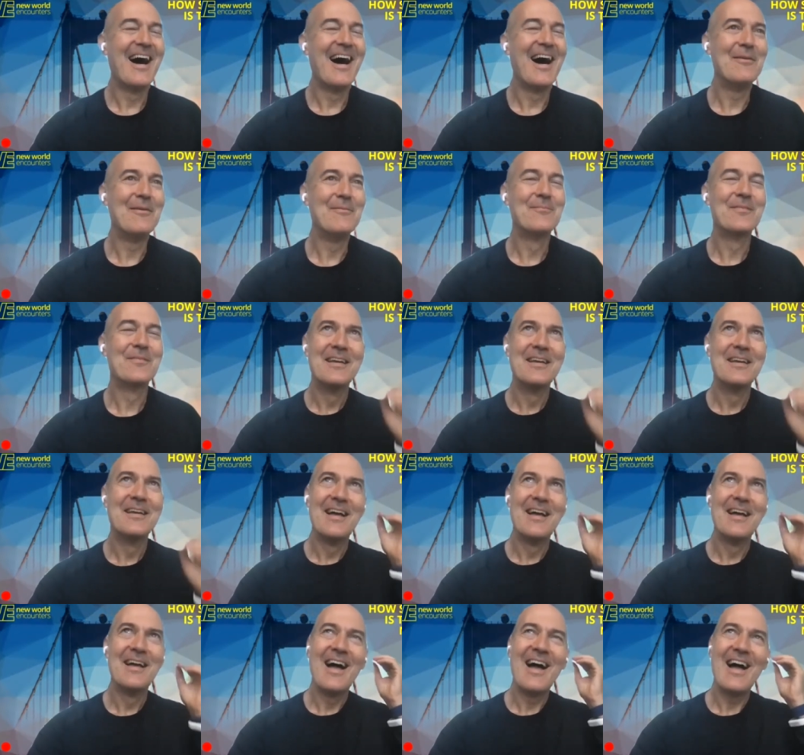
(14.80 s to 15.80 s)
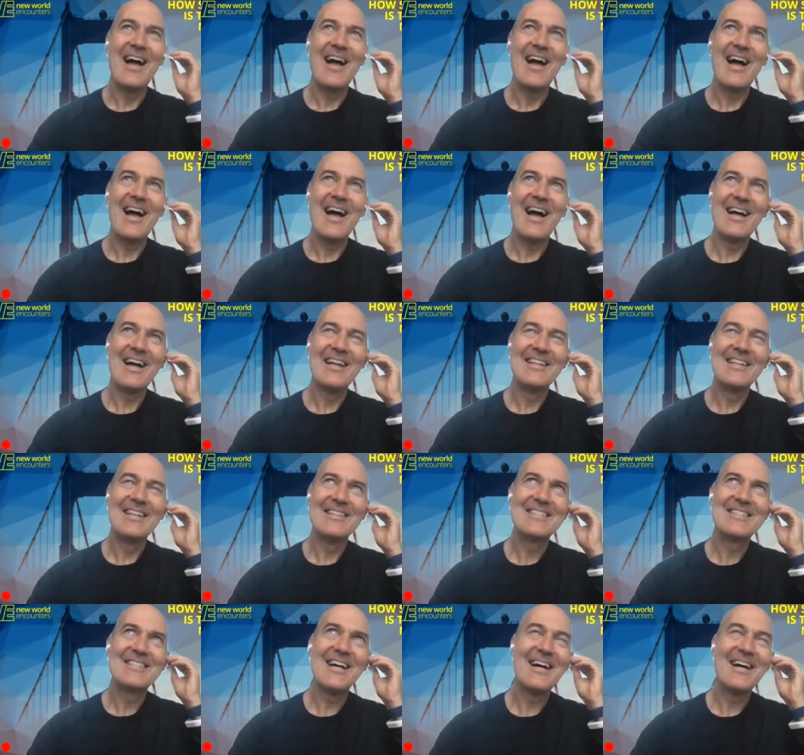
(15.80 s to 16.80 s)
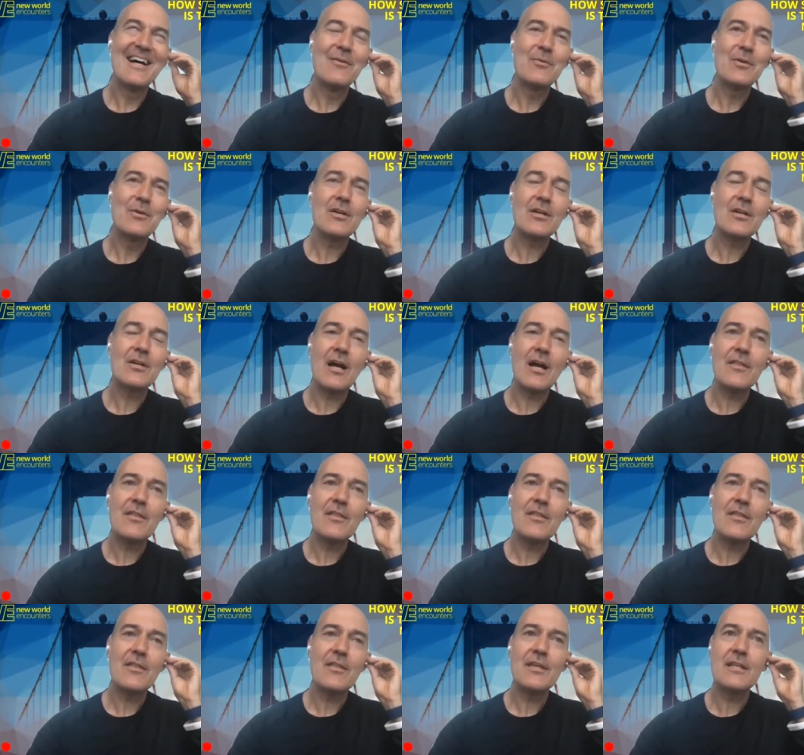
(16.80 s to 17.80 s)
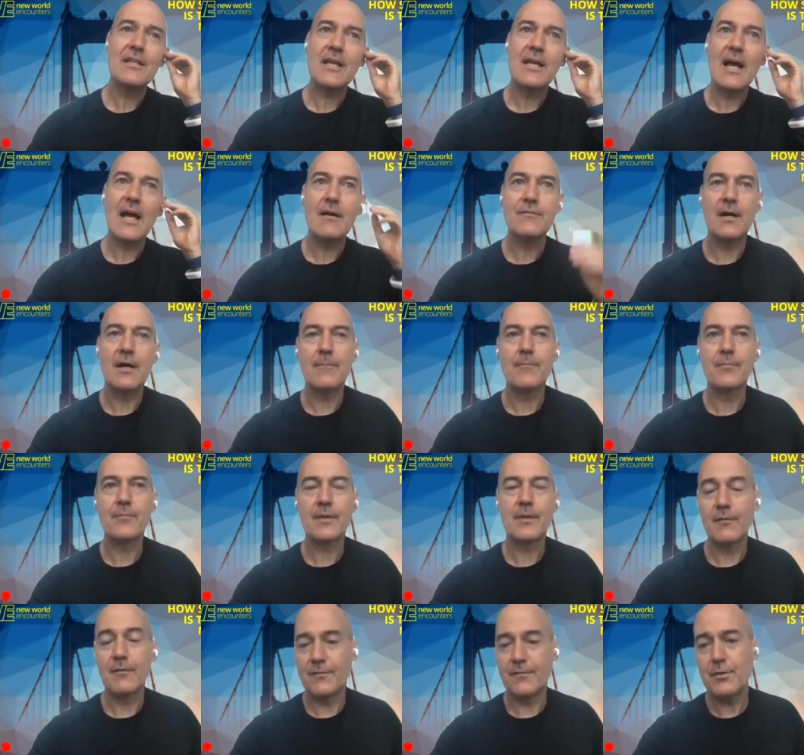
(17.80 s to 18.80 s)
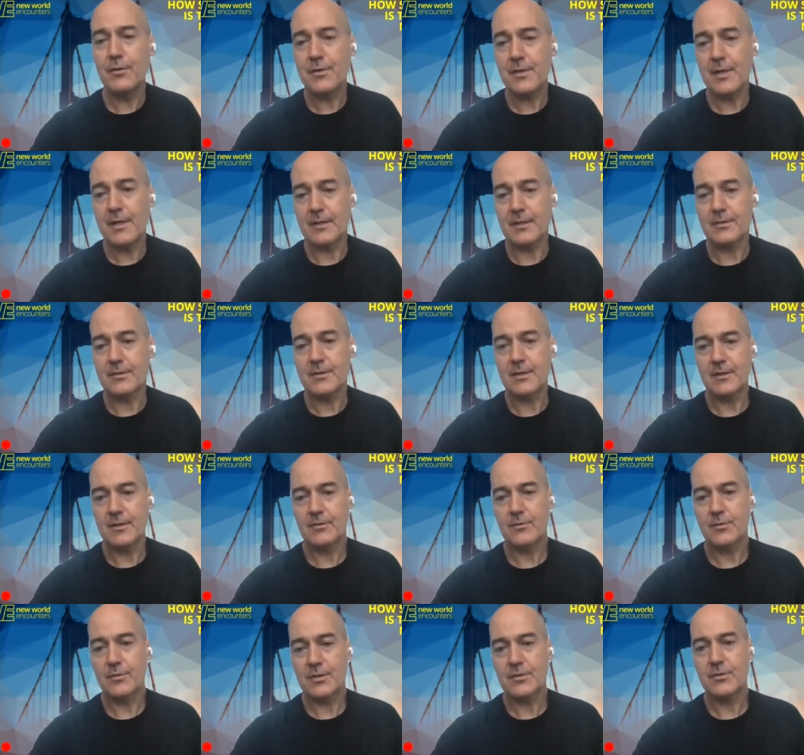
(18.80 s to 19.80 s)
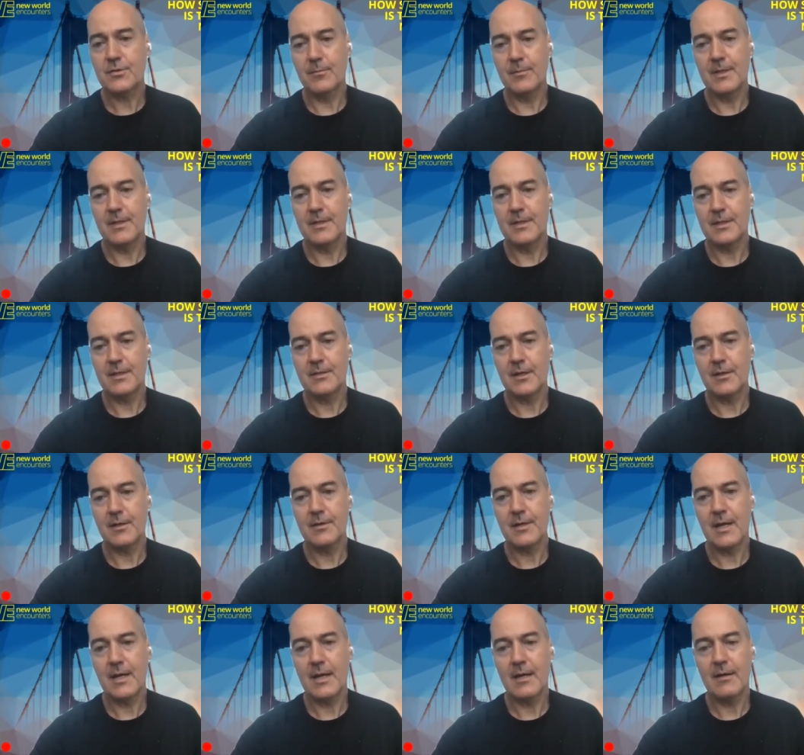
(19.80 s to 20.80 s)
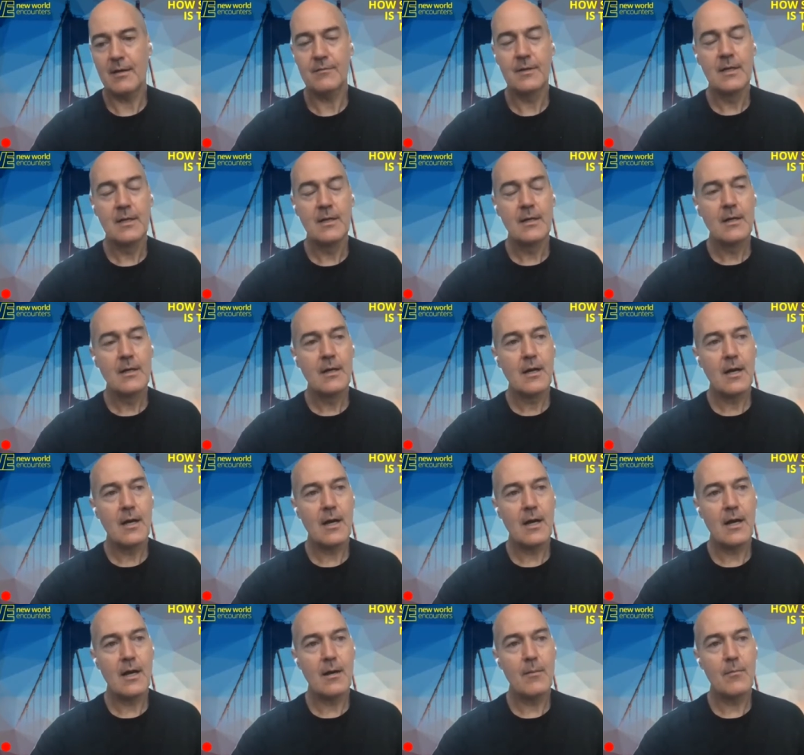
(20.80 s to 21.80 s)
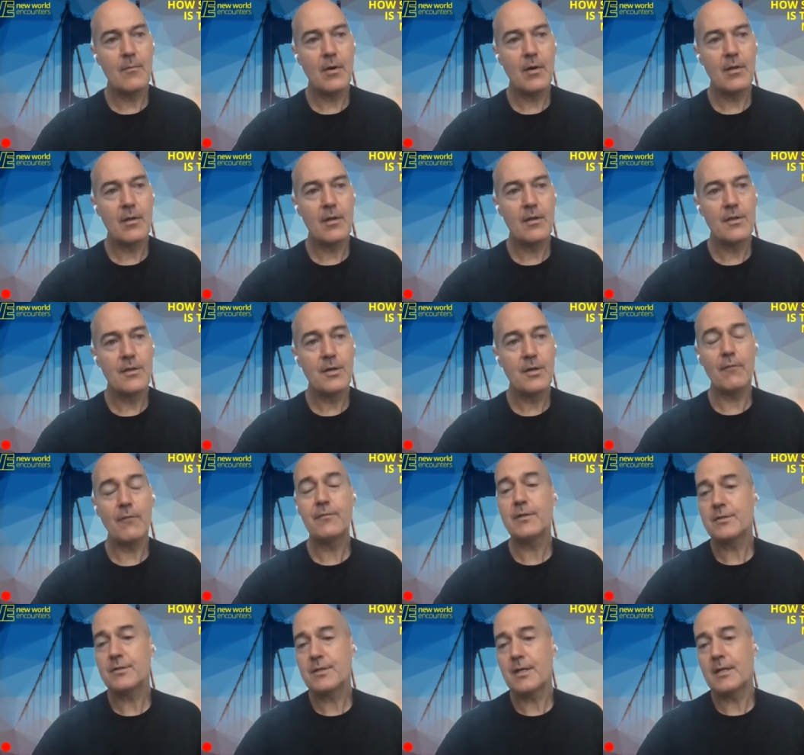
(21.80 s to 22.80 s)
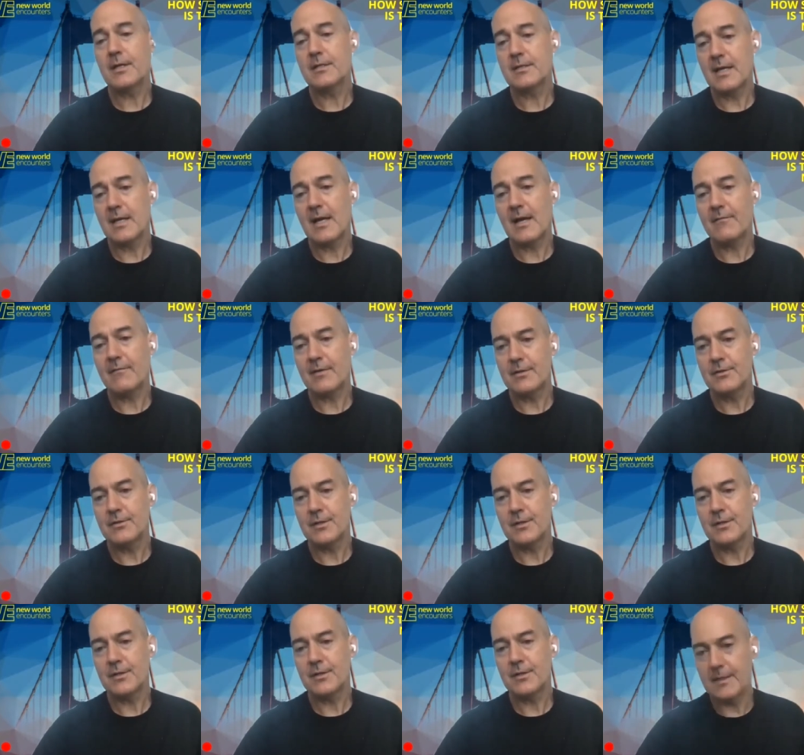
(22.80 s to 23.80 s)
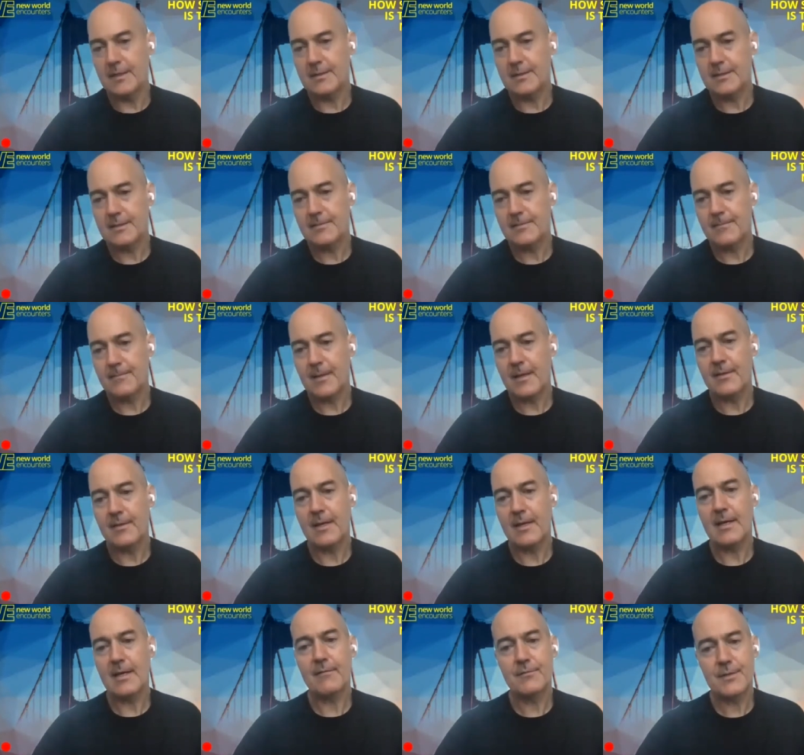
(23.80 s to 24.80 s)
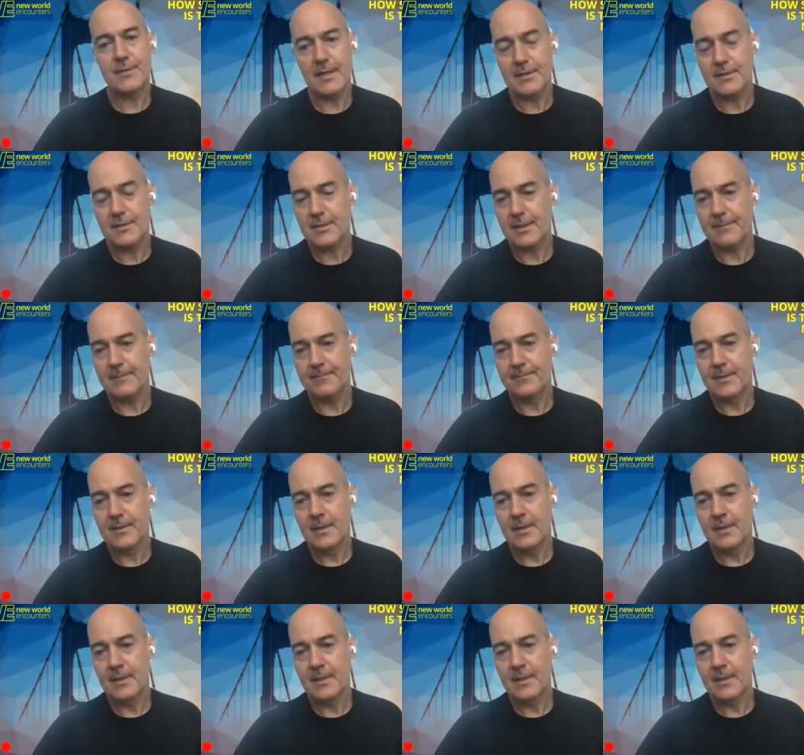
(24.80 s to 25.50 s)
um, and uh, well, look, I think they have um, a few things that traditional media don't have. Um, the obvious thing is they have engineers and they have data.